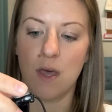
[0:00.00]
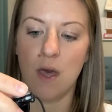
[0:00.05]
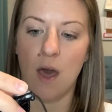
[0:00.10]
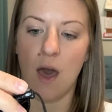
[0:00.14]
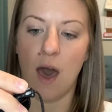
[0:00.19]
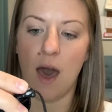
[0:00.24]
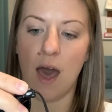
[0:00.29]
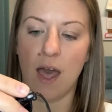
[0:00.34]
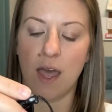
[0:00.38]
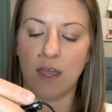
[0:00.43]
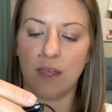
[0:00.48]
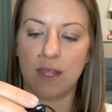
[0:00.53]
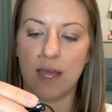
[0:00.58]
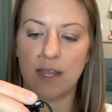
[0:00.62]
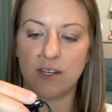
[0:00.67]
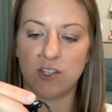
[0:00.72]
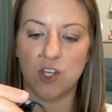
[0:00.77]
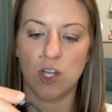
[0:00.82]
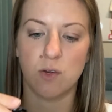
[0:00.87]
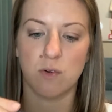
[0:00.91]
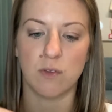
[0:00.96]
I
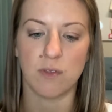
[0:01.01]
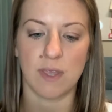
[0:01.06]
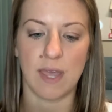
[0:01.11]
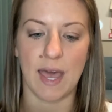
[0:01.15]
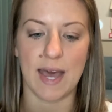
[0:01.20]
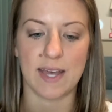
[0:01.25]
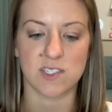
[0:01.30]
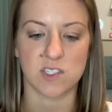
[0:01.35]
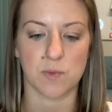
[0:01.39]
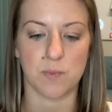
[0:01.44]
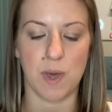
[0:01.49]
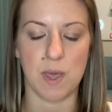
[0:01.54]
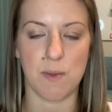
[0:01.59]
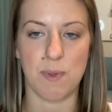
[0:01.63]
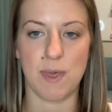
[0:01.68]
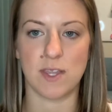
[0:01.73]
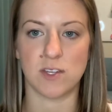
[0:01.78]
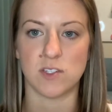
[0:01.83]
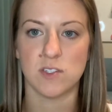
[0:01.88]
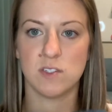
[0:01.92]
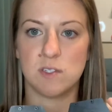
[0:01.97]
generally ask my
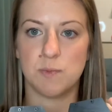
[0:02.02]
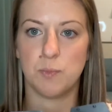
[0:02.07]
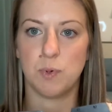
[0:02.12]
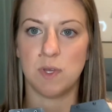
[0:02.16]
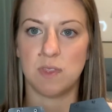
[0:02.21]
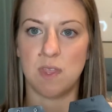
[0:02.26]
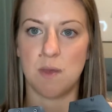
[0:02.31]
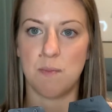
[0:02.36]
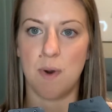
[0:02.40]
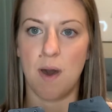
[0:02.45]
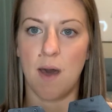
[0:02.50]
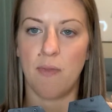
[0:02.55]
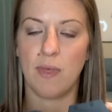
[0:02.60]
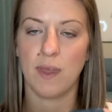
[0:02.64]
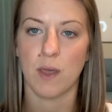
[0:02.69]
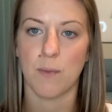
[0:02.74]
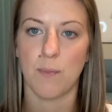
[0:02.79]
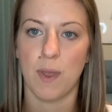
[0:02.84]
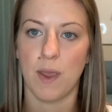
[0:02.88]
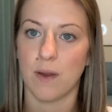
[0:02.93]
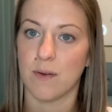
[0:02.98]
patients to put them on
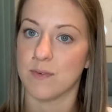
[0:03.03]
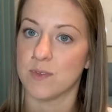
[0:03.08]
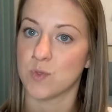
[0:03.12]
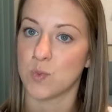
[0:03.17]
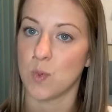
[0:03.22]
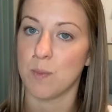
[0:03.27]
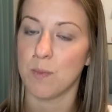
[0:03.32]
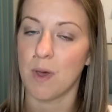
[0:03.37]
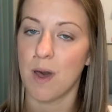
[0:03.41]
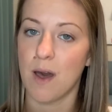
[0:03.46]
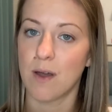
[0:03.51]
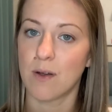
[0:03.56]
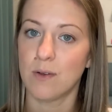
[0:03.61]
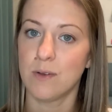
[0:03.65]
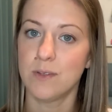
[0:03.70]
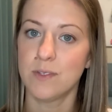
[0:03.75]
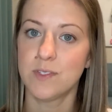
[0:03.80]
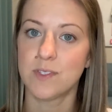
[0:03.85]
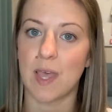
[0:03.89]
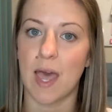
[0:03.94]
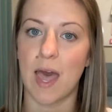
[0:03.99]
like a pair of swim
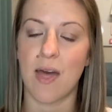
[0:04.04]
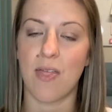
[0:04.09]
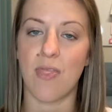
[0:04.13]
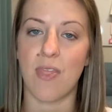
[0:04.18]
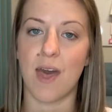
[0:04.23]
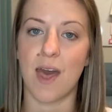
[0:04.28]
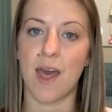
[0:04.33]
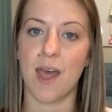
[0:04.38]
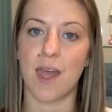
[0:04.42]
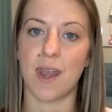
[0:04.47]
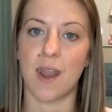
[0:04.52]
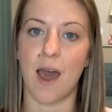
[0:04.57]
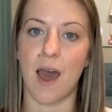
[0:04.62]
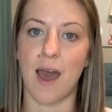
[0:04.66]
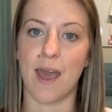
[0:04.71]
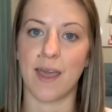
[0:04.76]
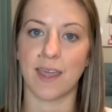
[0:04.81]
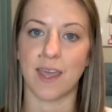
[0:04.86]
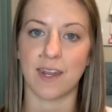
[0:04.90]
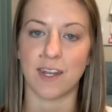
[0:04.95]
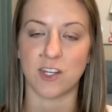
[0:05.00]
goggles, and then
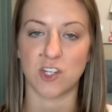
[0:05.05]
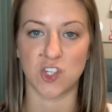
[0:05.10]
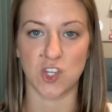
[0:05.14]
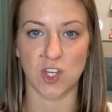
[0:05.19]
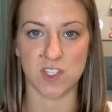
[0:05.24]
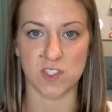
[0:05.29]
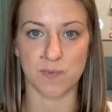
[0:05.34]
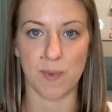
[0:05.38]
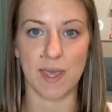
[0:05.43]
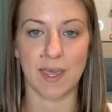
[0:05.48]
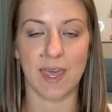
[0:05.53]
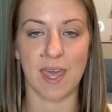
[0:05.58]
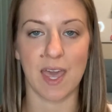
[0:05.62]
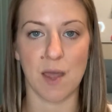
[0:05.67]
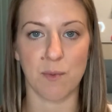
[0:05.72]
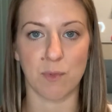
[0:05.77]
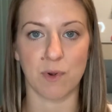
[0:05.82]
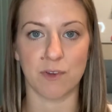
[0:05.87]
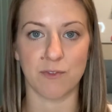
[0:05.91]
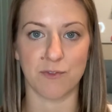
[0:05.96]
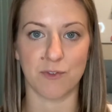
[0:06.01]
I can adjust my
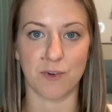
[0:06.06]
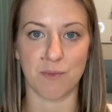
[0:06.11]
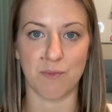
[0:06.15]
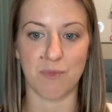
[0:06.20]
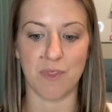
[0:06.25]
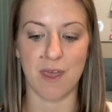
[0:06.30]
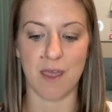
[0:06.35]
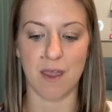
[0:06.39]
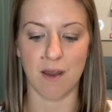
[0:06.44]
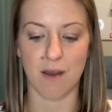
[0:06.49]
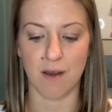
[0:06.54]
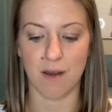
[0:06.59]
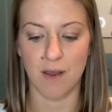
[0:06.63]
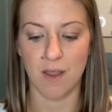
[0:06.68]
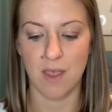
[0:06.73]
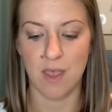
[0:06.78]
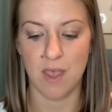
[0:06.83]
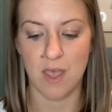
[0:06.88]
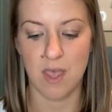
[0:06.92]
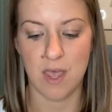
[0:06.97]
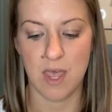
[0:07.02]
camera from there.
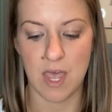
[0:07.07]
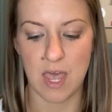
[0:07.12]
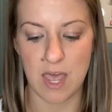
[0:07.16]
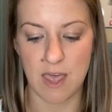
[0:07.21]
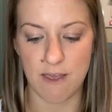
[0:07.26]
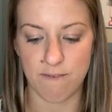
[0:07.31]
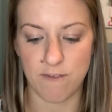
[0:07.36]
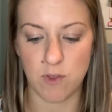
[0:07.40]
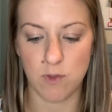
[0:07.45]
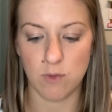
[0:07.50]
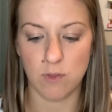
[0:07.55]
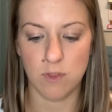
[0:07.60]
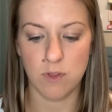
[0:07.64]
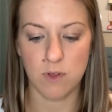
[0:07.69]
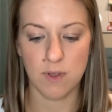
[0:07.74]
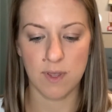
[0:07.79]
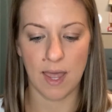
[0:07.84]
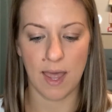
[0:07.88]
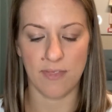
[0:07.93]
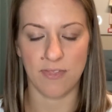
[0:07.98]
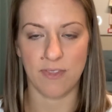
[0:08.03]
If you
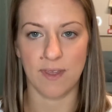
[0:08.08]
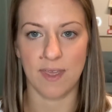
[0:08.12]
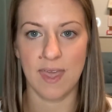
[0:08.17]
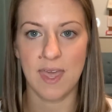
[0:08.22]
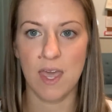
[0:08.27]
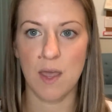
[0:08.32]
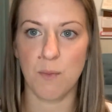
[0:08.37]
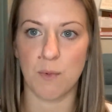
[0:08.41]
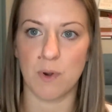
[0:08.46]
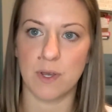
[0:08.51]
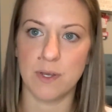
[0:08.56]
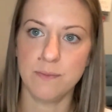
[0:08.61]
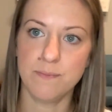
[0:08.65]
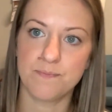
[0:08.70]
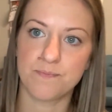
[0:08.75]
look at the camera,